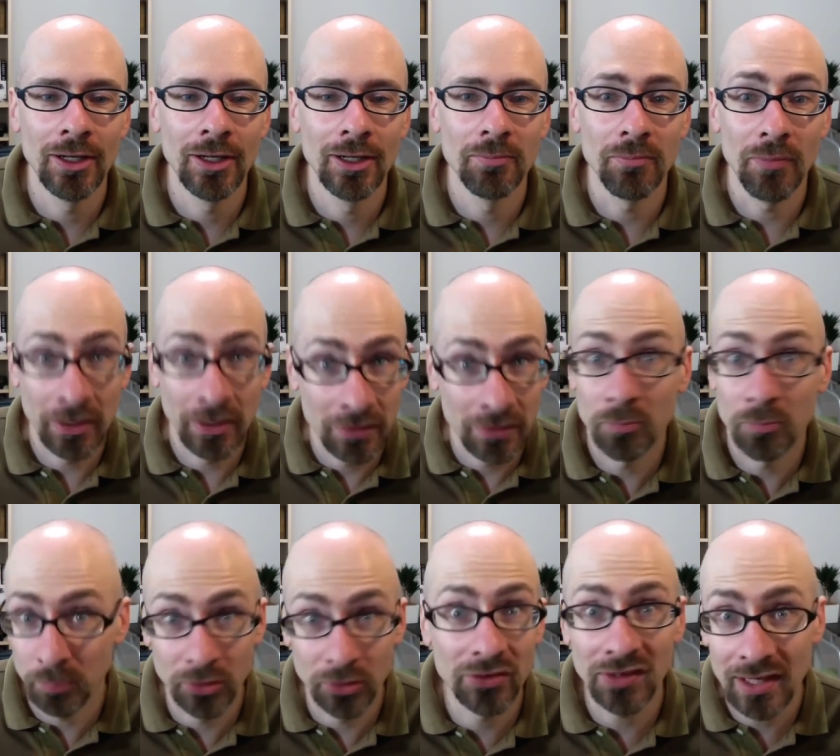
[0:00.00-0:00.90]
Um, I
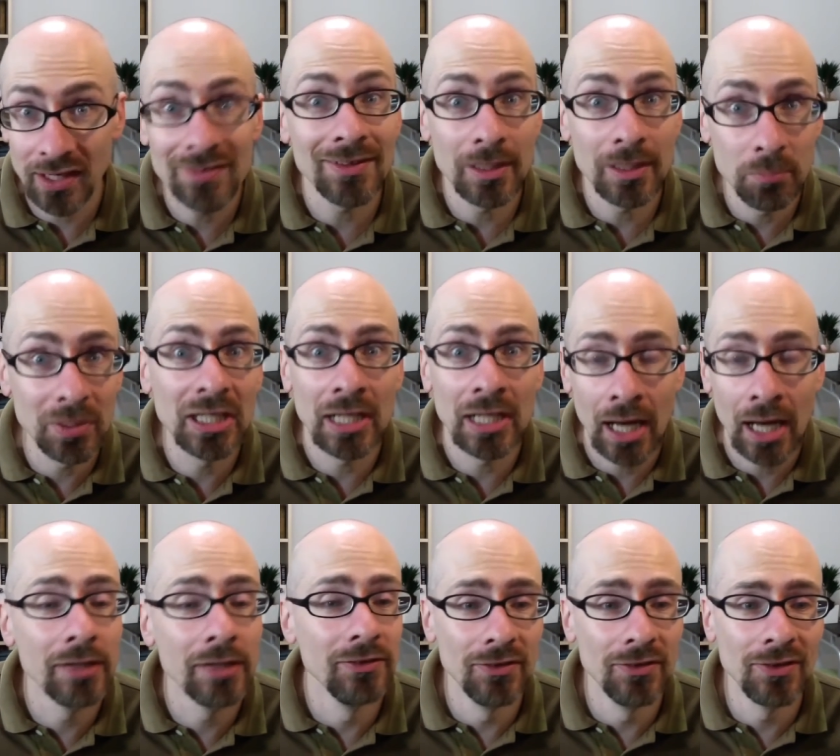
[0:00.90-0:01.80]
think precisely
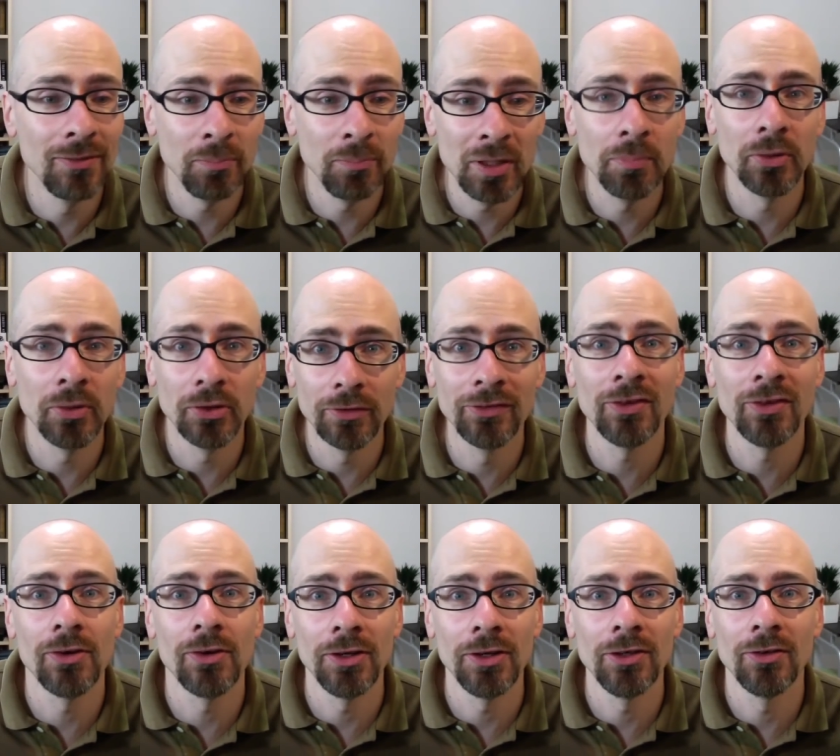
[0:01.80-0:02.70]
because people are
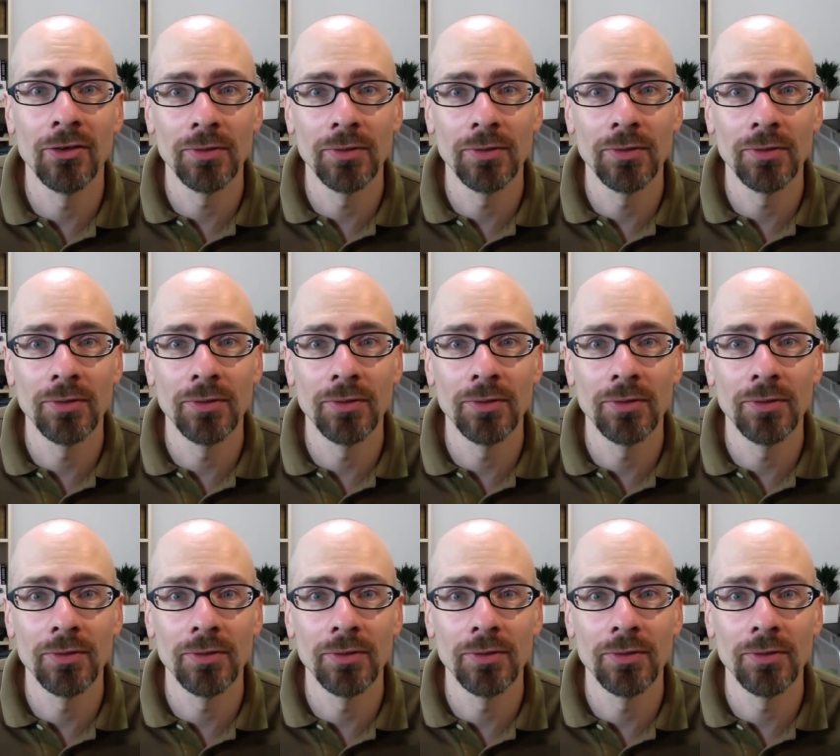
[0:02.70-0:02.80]
starting